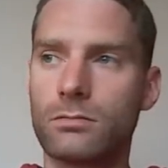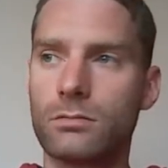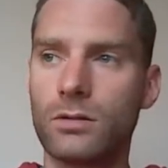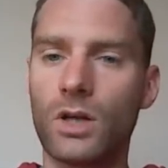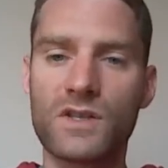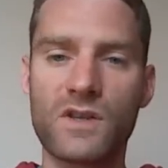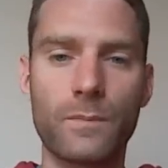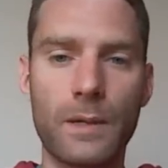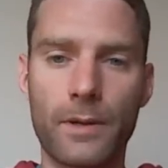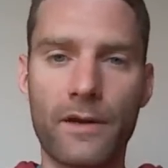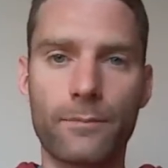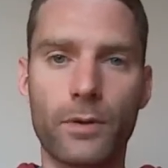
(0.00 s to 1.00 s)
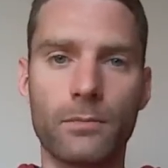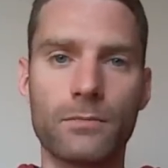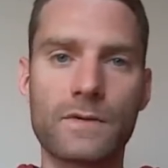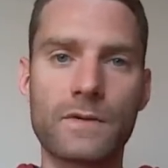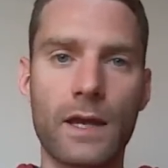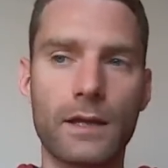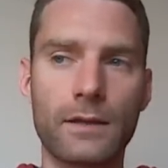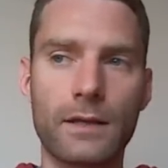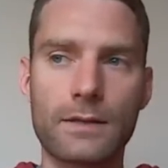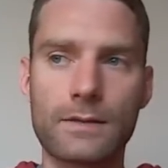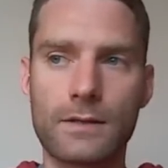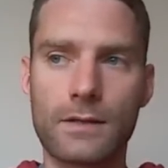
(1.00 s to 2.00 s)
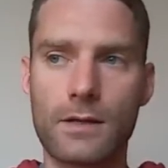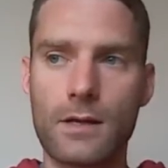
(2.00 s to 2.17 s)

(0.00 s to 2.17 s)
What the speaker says: Lots of people have problems saying this.